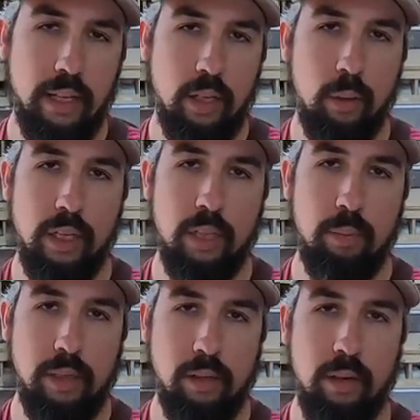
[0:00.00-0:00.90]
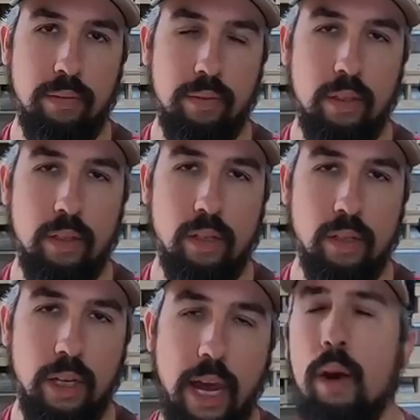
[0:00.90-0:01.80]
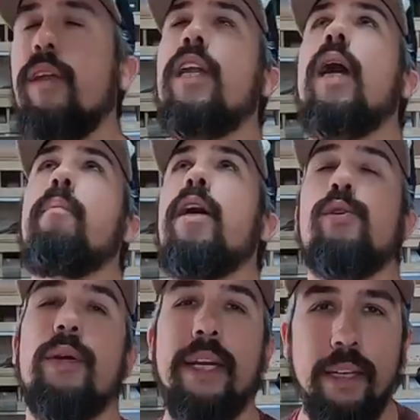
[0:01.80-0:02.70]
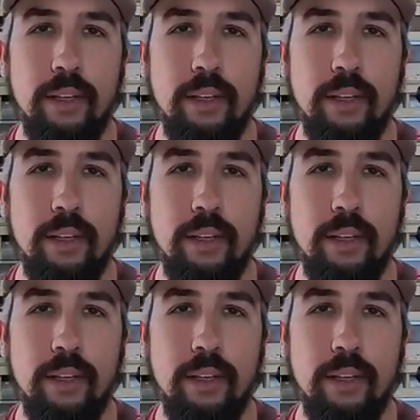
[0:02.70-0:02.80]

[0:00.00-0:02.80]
And she always gets pissed off because she's like, "How are they not measuring?